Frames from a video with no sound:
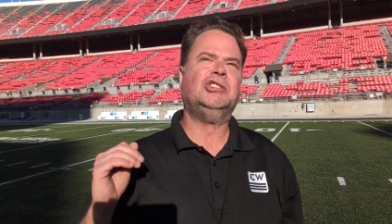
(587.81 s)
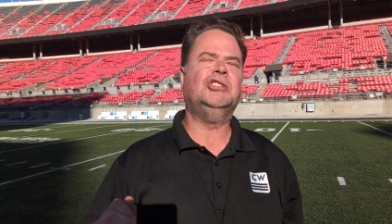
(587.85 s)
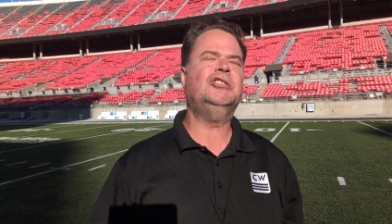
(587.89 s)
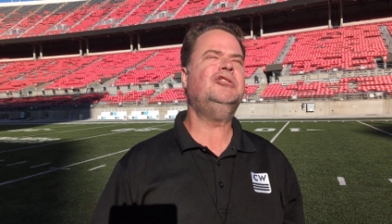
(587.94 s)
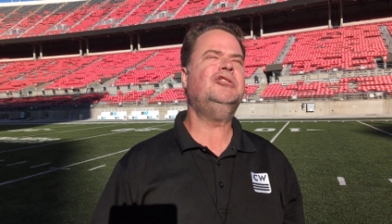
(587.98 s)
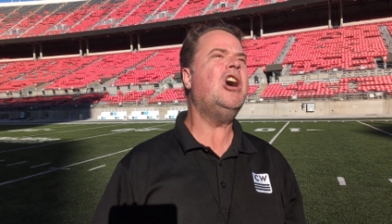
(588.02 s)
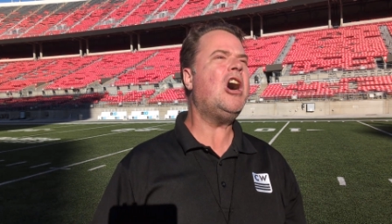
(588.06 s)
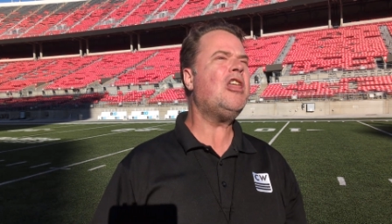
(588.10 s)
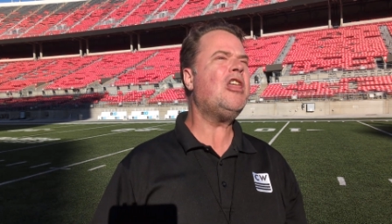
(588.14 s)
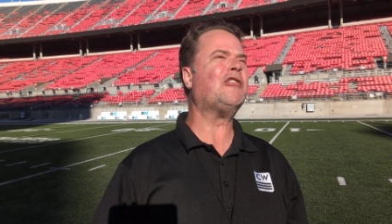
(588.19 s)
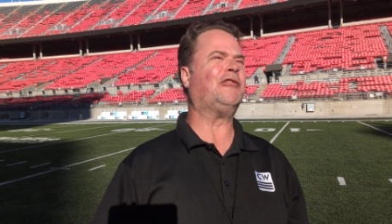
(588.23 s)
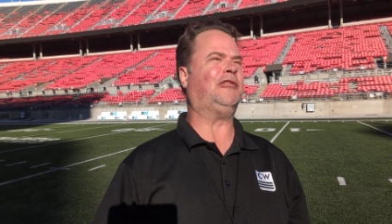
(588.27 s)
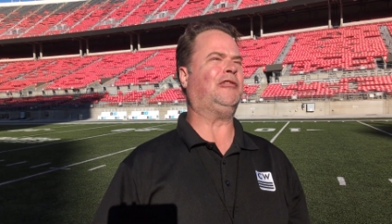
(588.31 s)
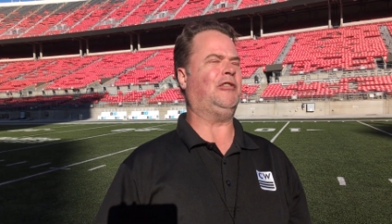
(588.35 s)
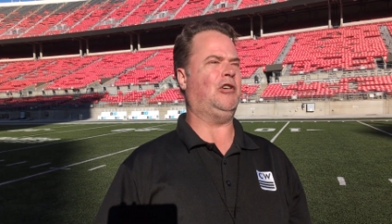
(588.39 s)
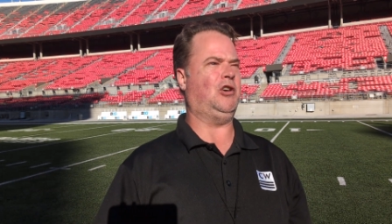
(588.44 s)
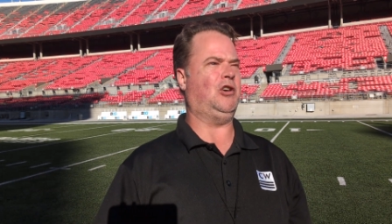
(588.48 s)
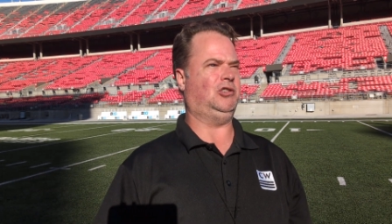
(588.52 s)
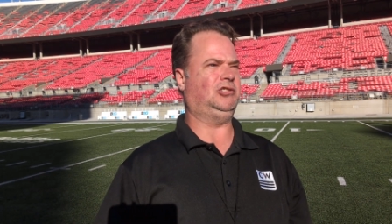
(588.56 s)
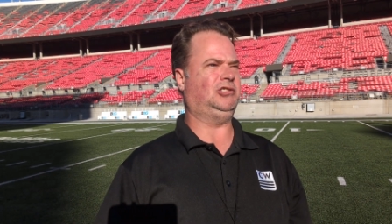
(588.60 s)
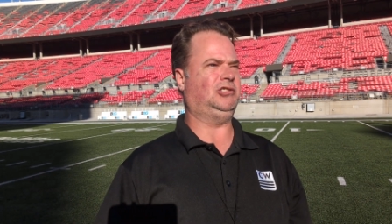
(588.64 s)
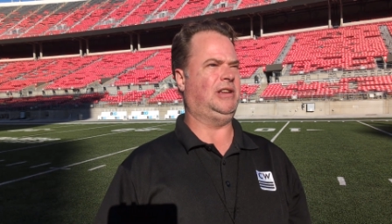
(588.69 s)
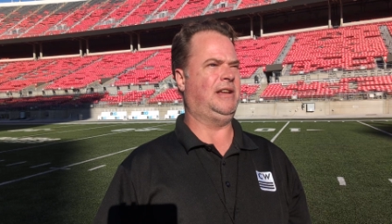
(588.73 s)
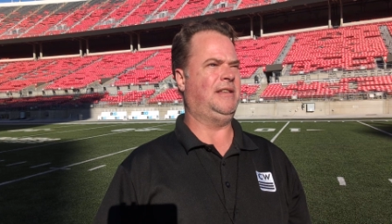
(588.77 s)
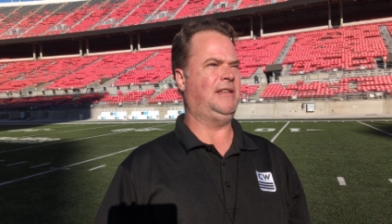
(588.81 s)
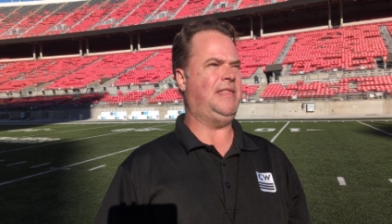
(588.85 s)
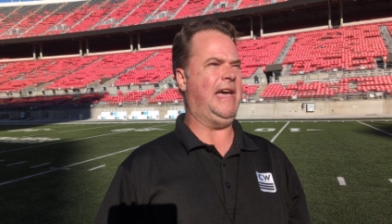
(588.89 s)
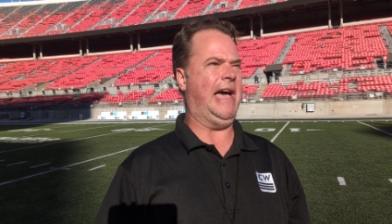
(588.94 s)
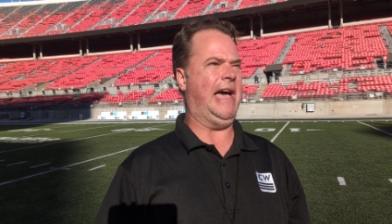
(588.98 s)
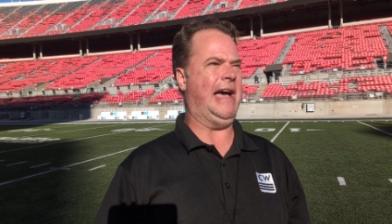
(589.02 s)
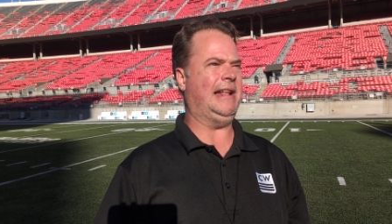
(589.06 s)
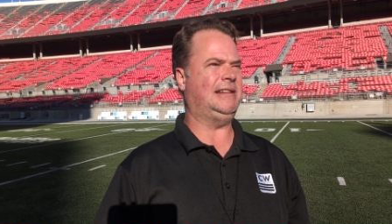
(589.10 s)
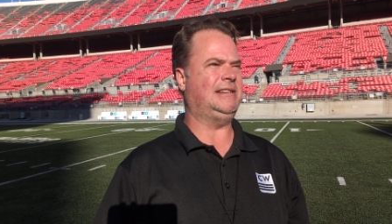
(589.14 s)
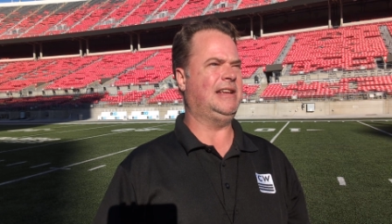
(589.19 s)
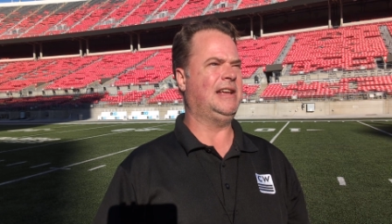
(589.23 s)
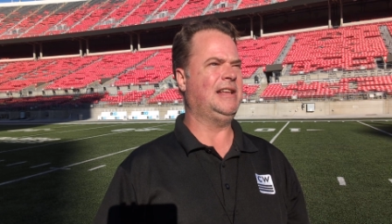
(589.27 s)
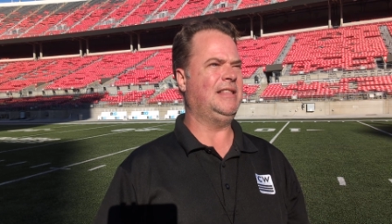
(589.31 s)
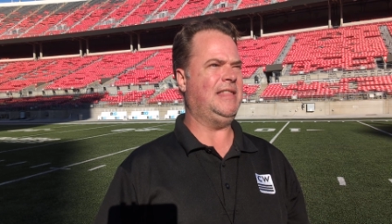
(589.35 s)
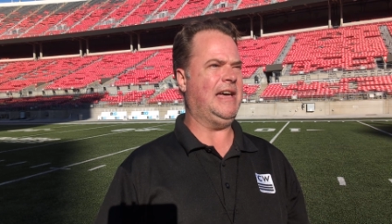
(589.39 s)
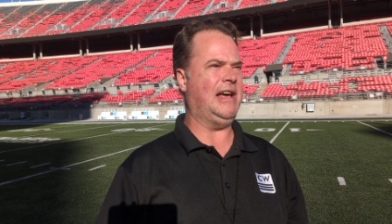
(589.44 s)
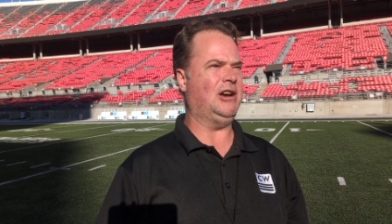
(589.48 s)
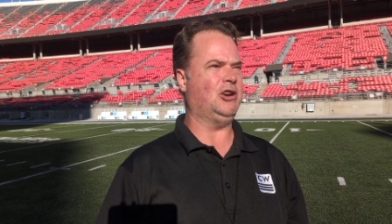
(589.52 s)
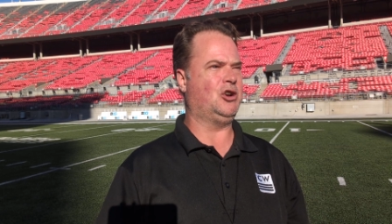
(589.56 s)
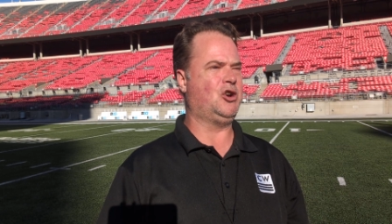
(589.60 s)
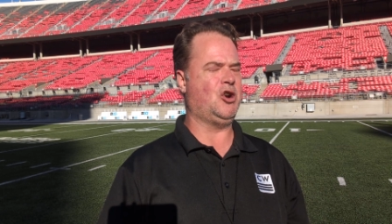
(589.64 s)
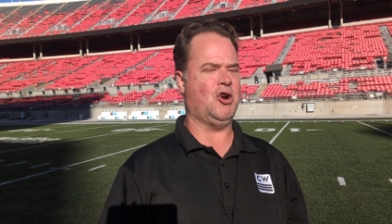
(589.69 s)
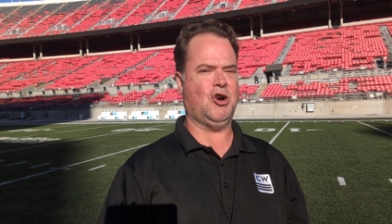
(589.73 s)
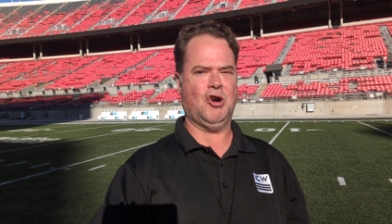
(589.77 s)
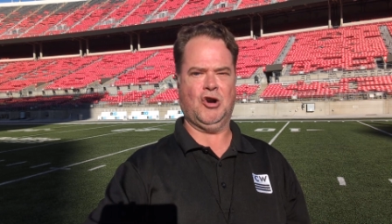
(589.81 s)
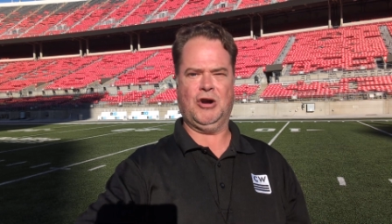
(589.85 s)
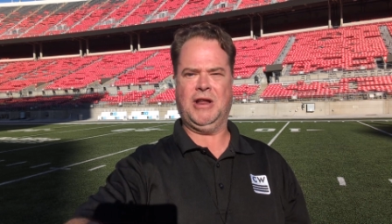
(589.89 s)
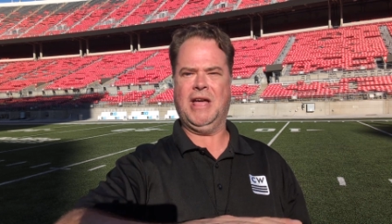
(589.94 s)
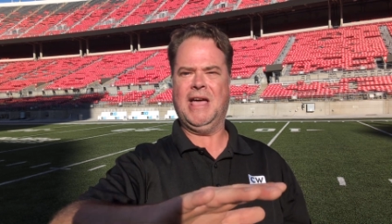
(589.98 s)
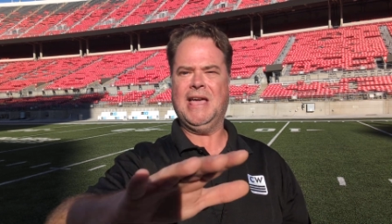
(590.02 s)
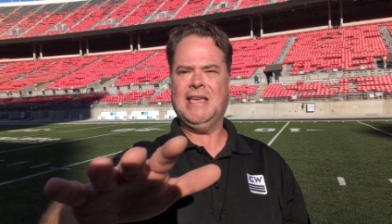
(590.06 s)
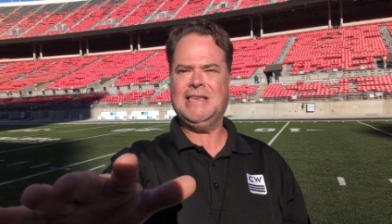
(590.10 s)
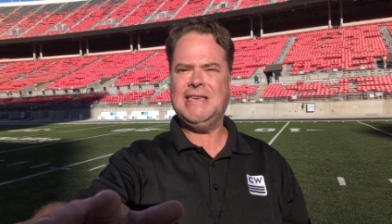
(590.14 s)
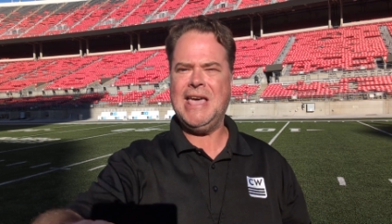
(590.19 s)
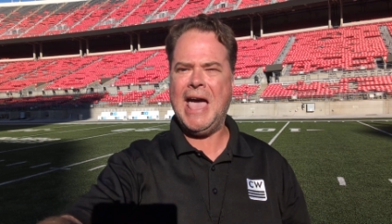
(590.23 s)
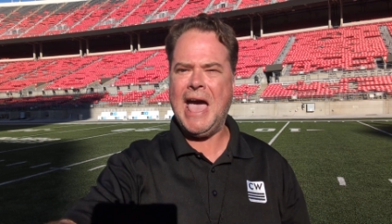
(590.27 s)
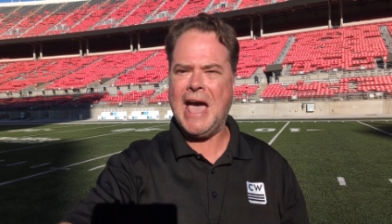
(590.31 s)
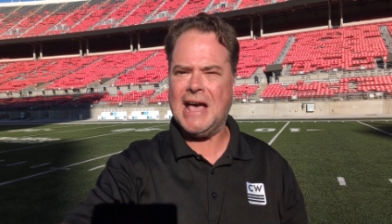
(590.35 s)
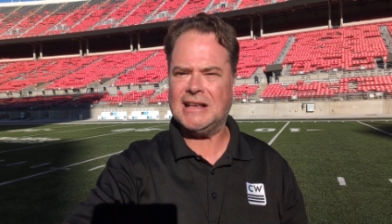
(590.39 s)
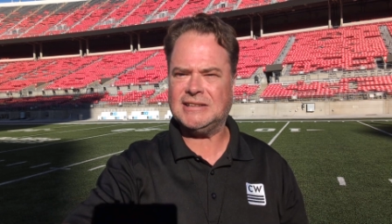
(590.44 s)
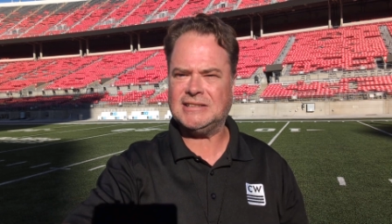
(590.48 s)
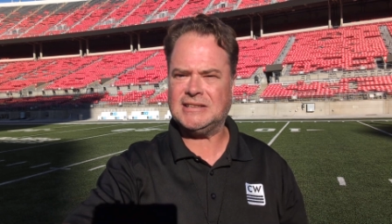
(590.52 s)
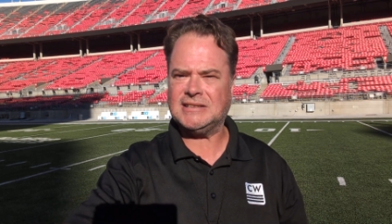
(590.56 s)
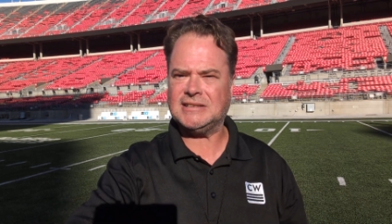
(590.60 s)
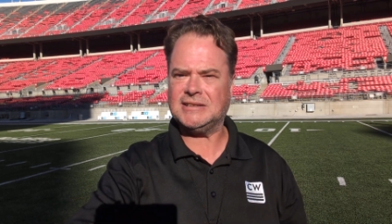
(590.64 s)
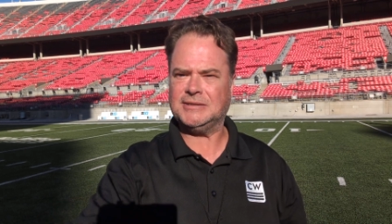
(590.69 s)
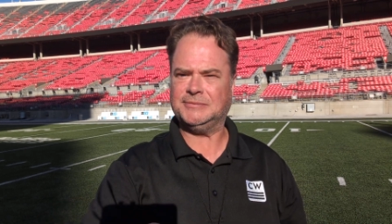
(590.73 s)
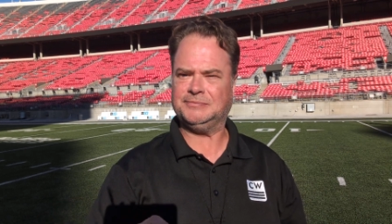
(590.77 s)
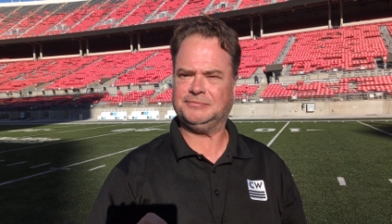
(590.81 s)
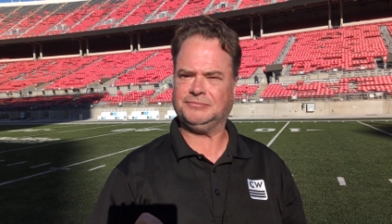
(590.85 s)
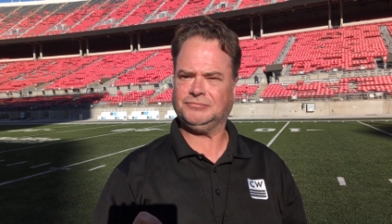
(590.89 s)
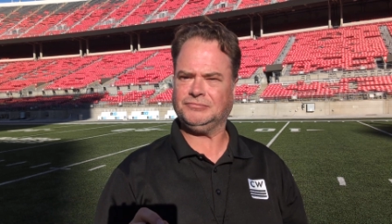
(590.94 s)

Another first that occurred. Yes,